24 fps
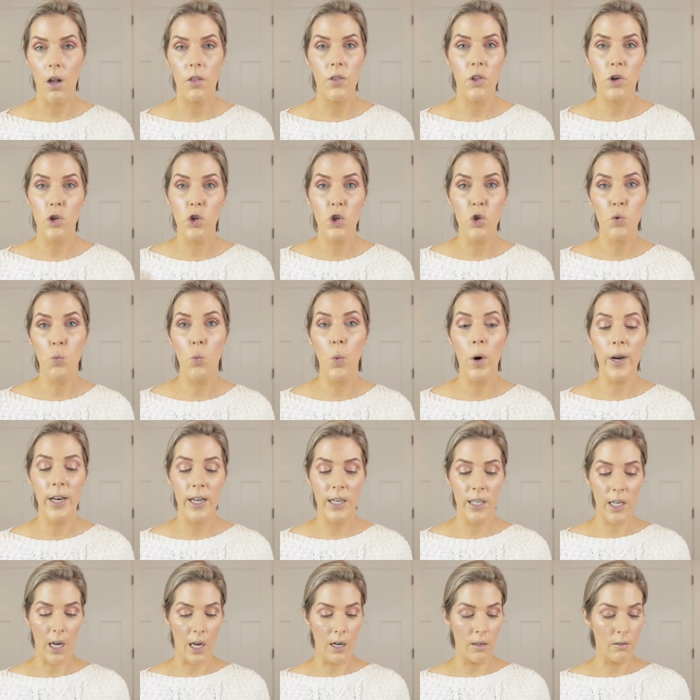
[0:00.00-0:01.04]
They're just one
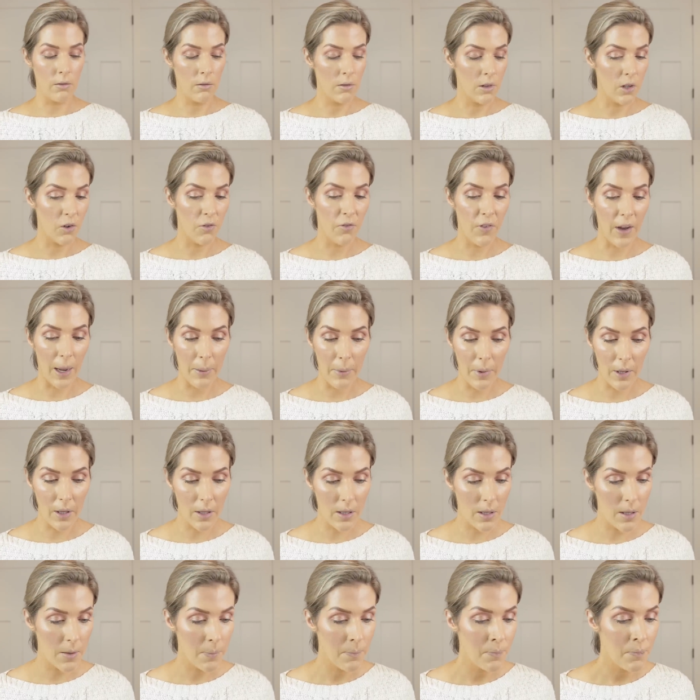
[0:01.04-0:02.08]
and done. They're
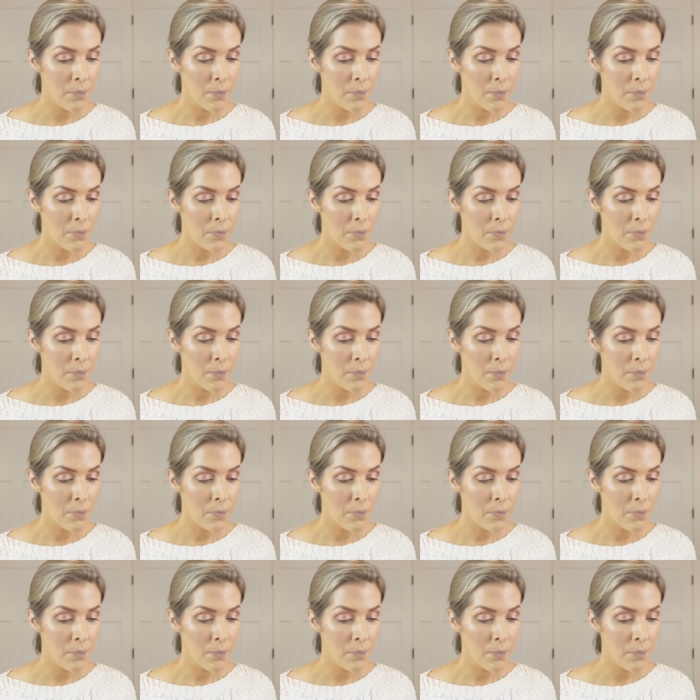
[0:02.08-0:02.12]
fabulous.